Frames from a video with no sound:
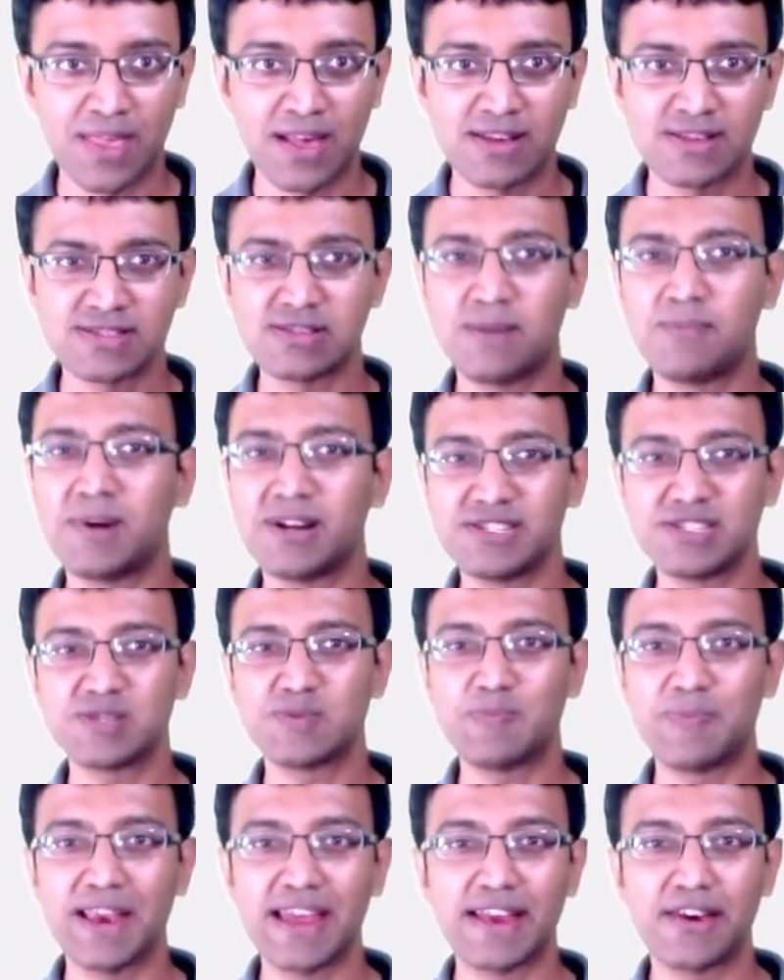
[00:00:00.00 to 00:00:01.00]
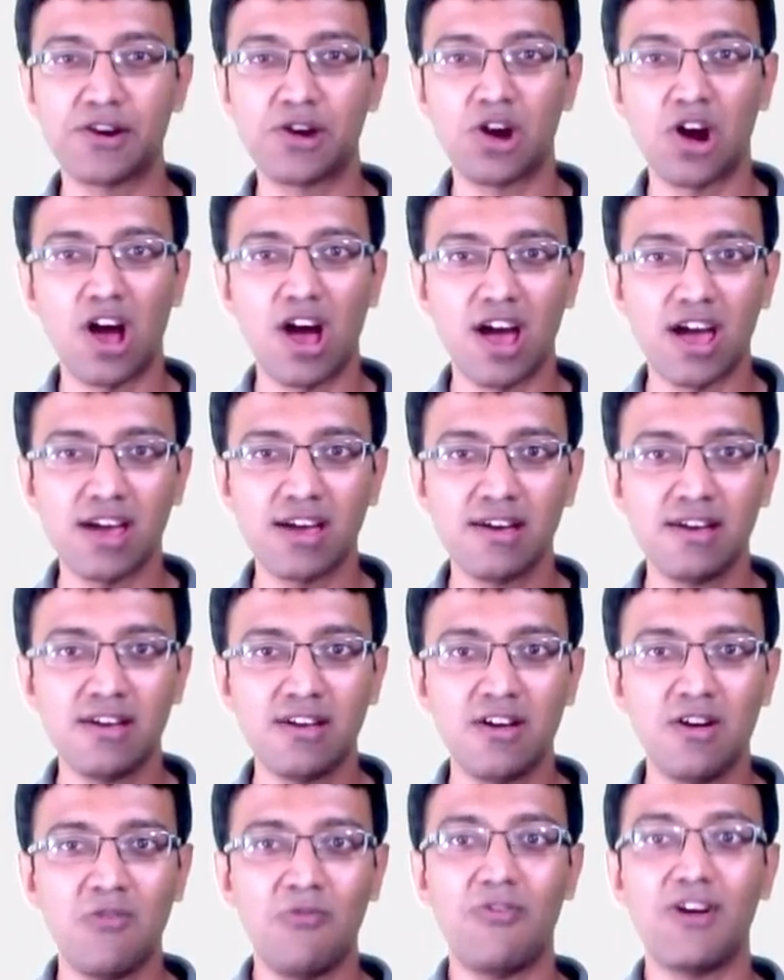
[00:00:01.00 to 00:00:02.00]
Some are just plain wrong,
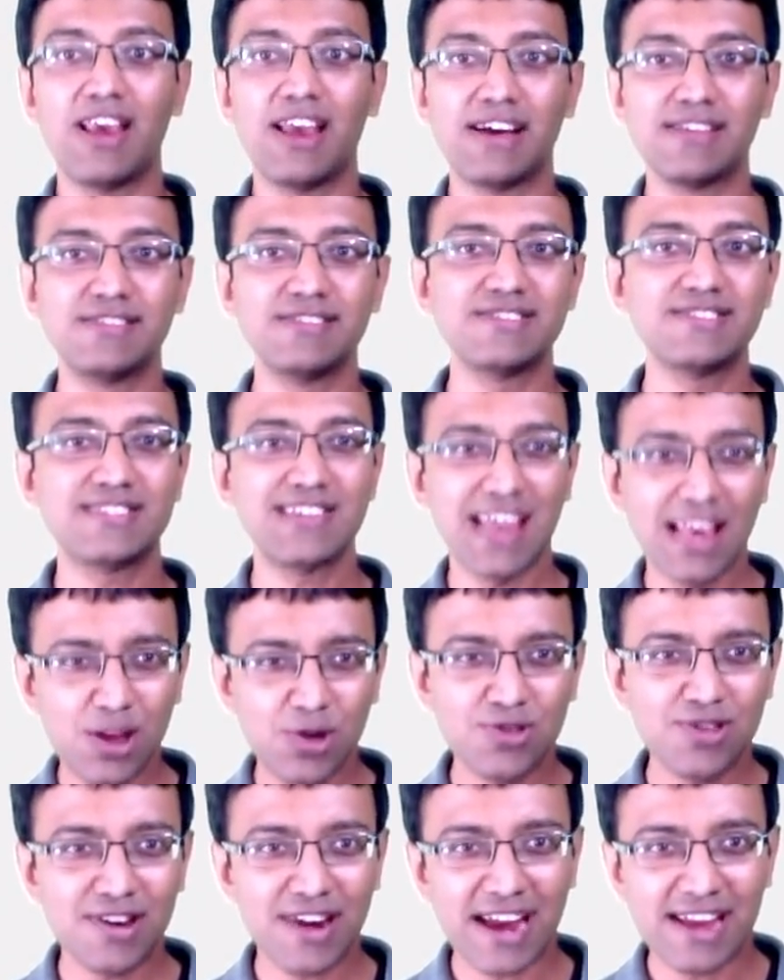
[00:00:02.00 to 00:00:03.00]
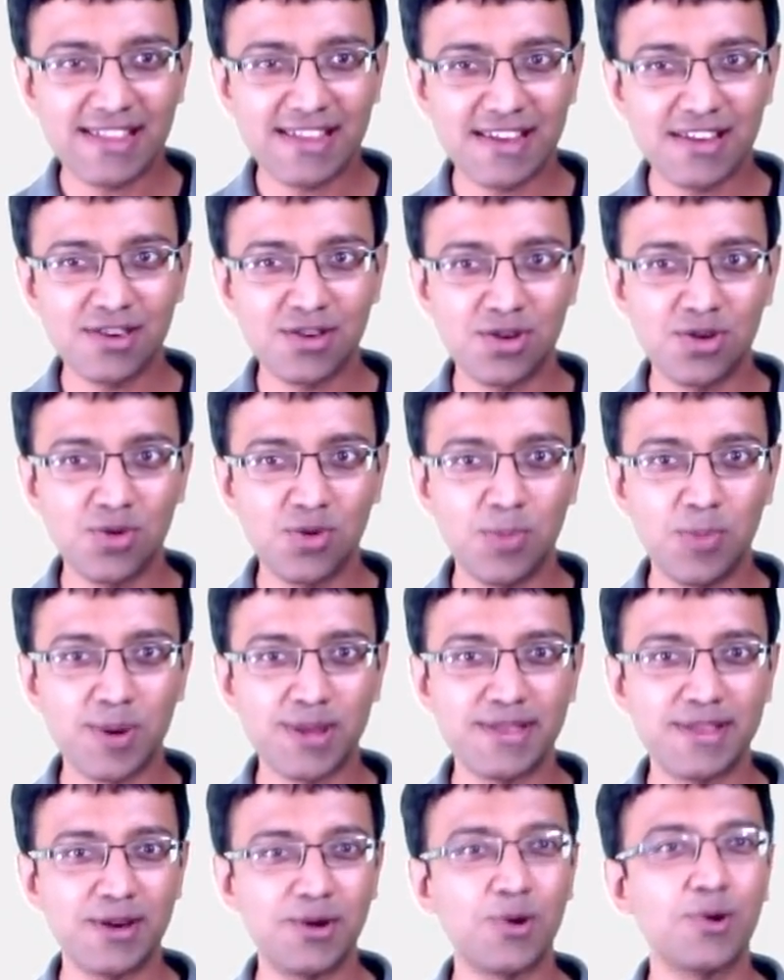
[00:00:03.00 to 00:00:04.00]
while others tell you the right thing to do,
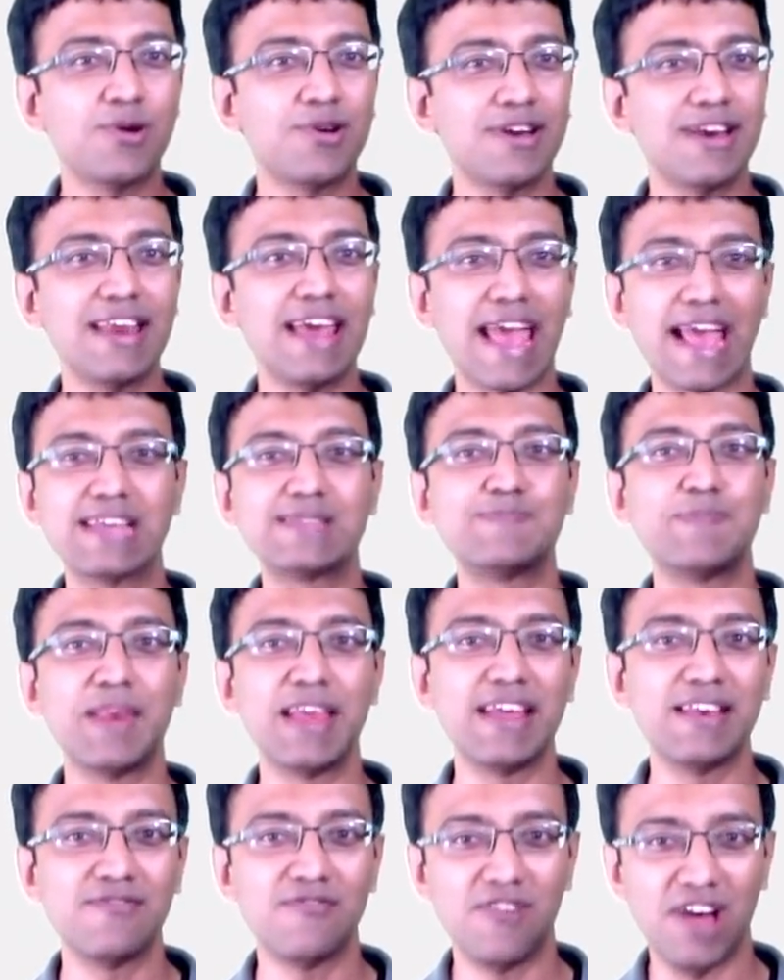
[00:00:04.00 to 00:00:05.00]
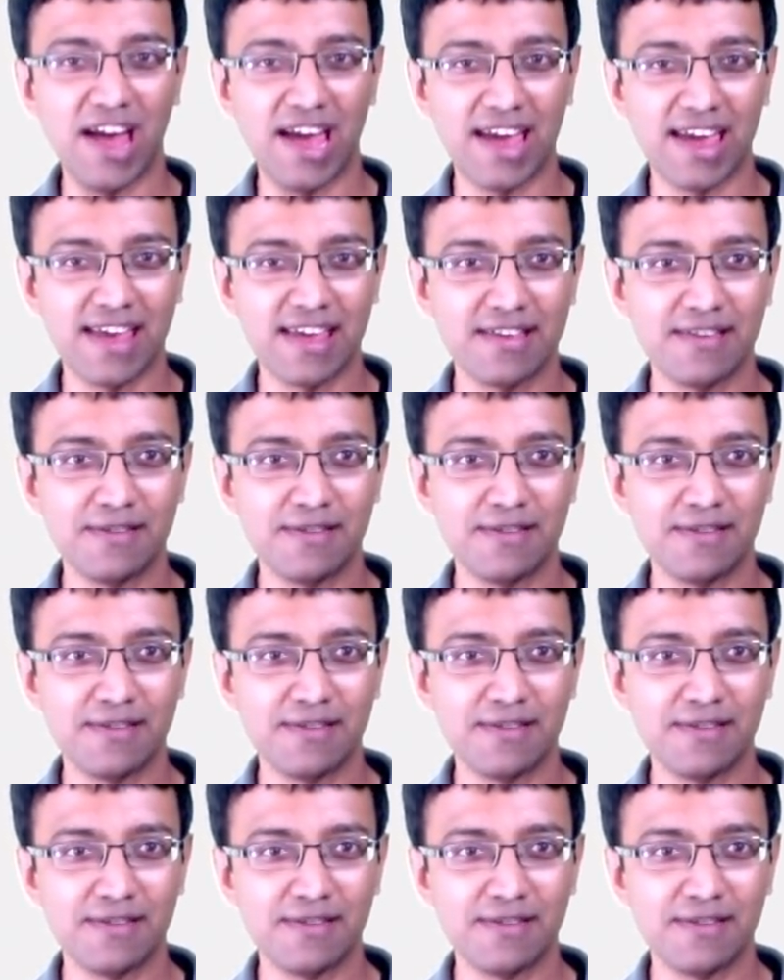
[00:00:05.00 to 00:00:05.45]
but they don't really explain why.